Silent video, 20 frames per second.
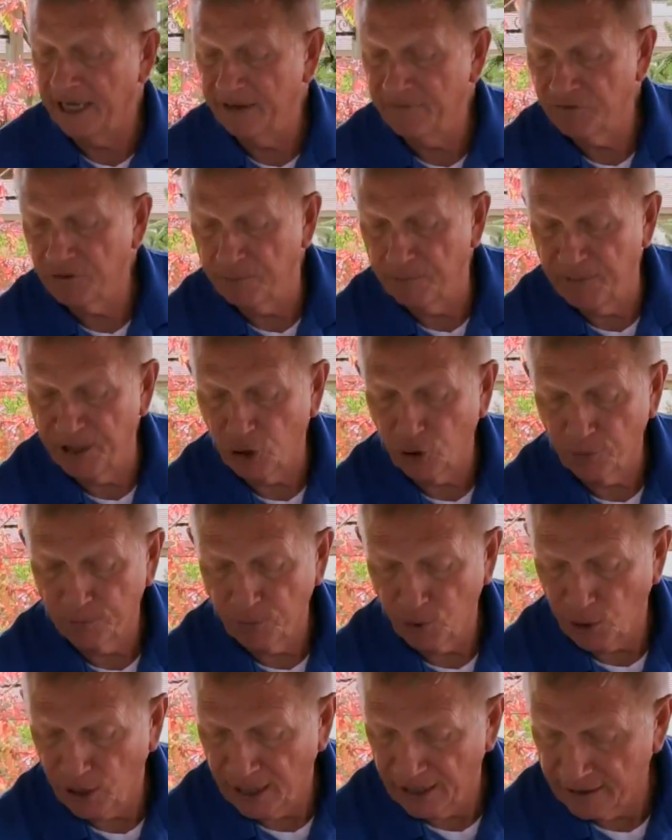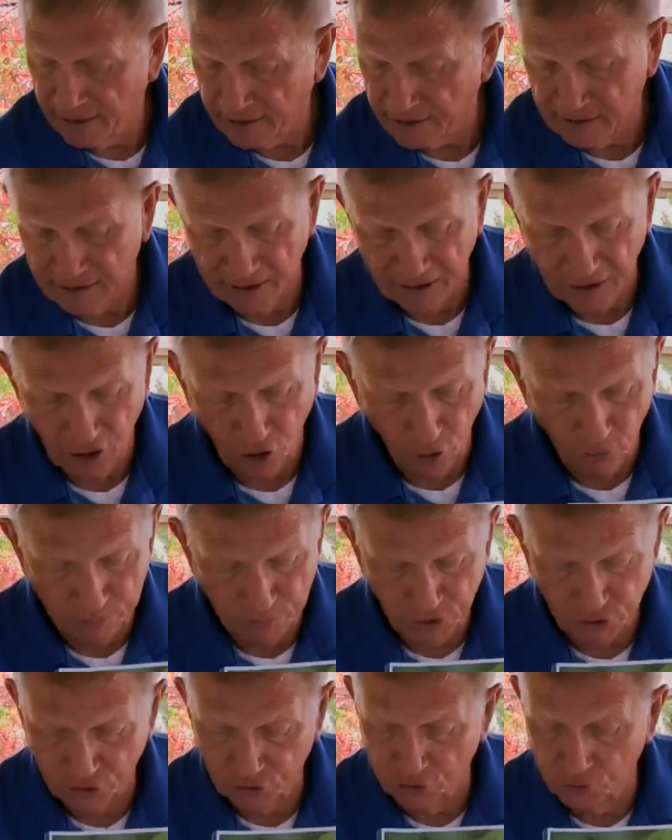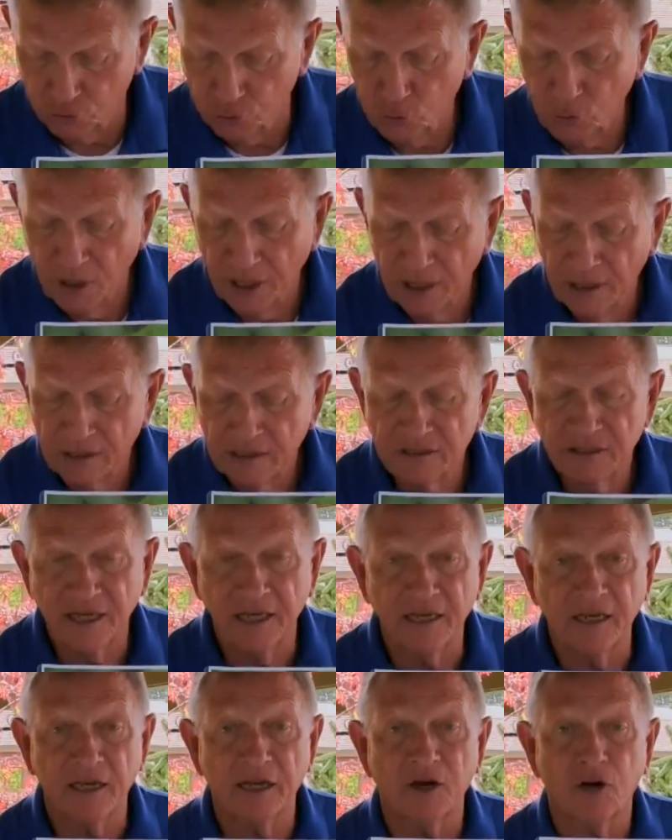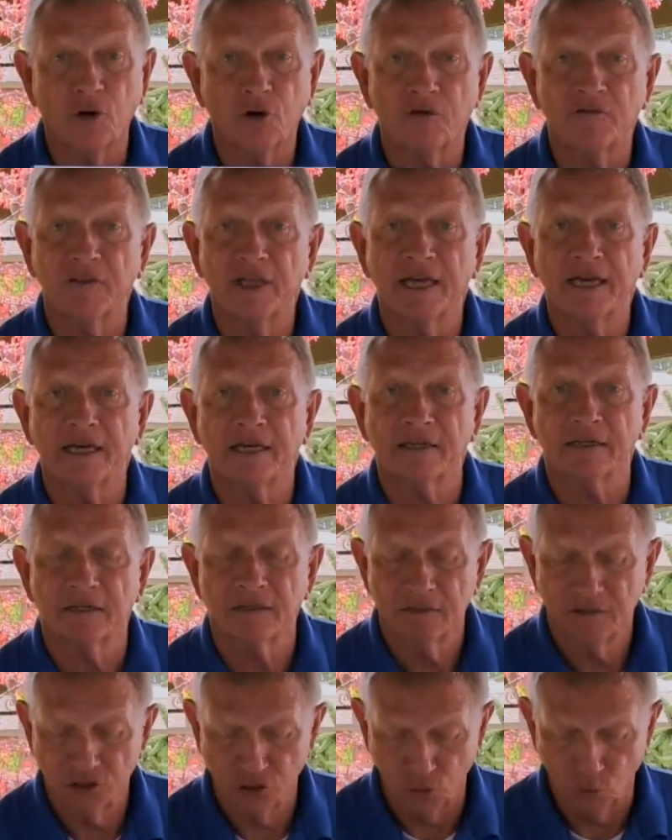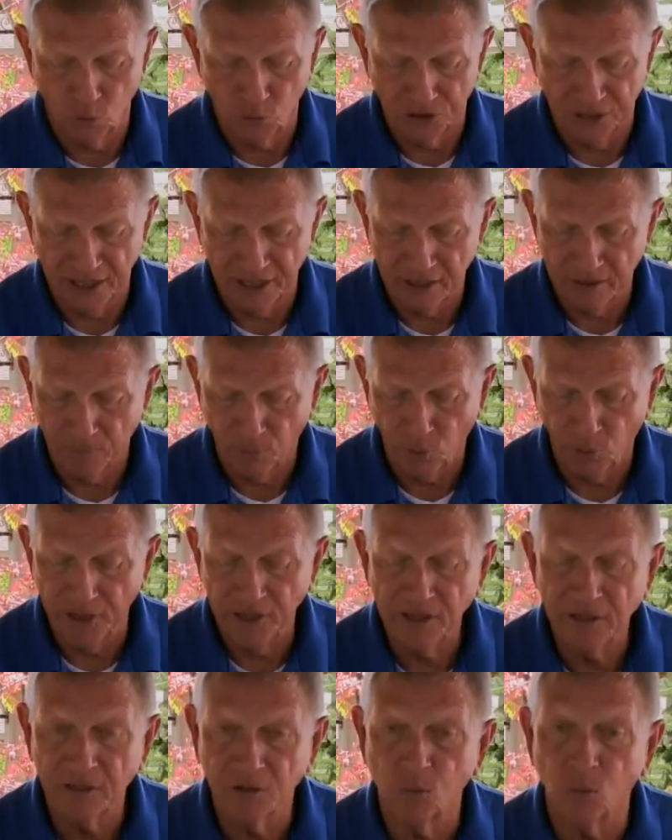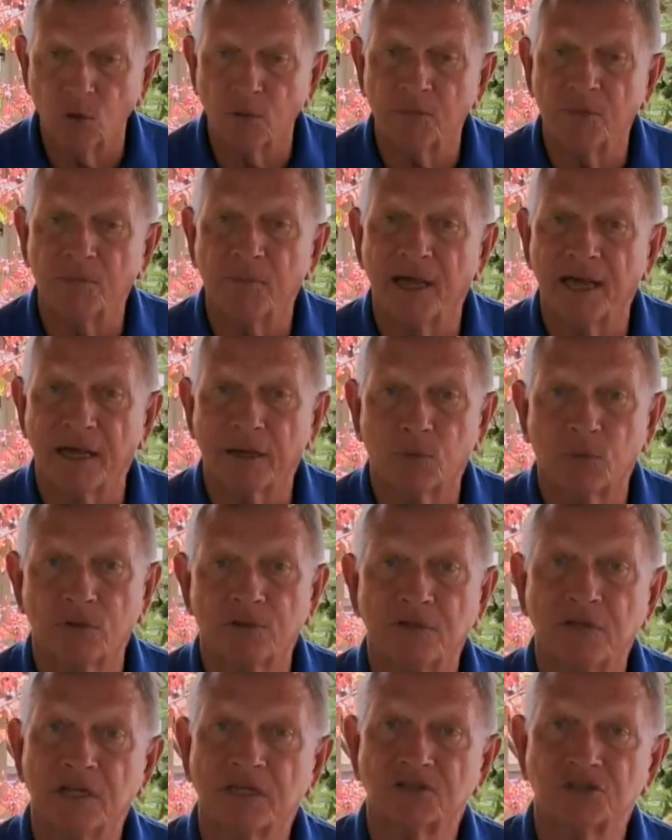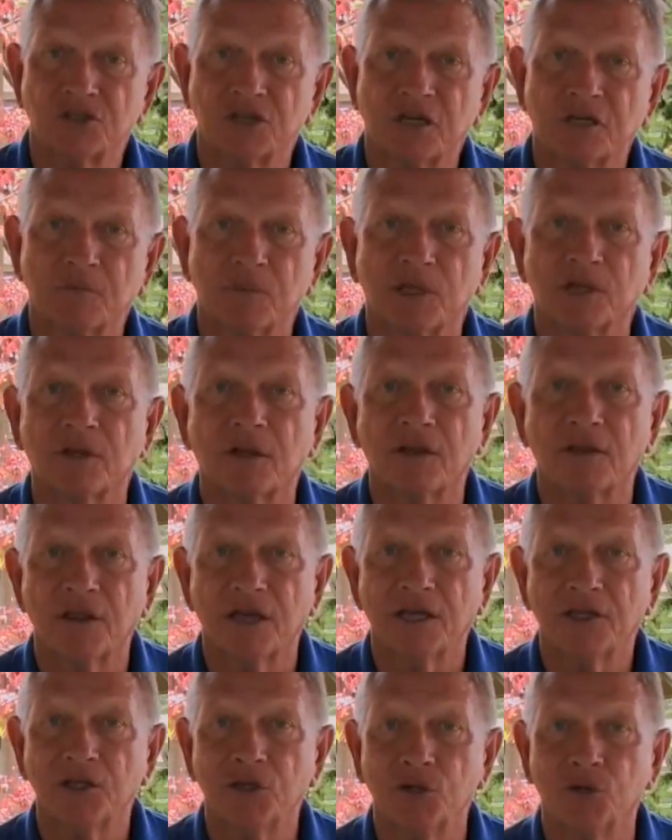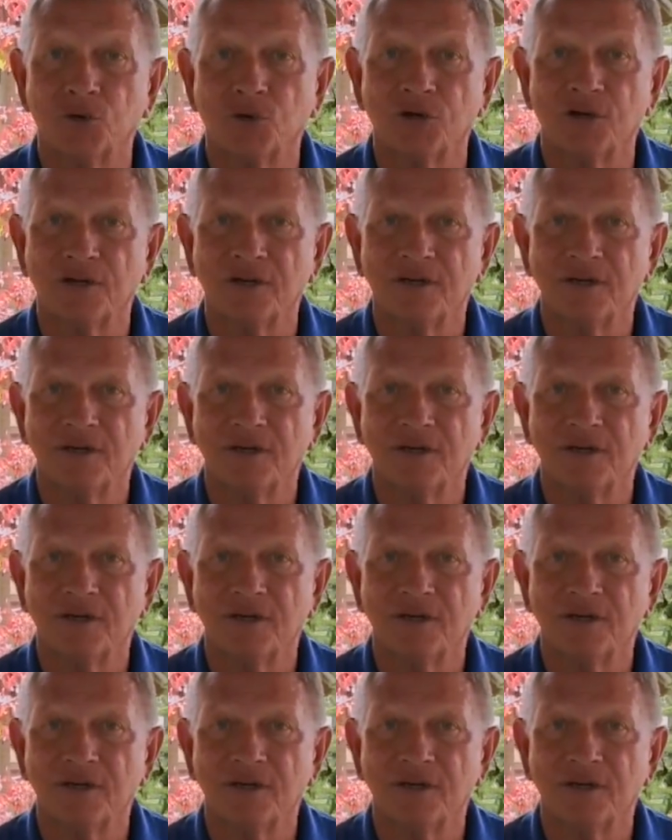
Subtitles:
have the Bear product that helps to take care of that. So we'll take a break and we'll be back with the next segment. Thank you.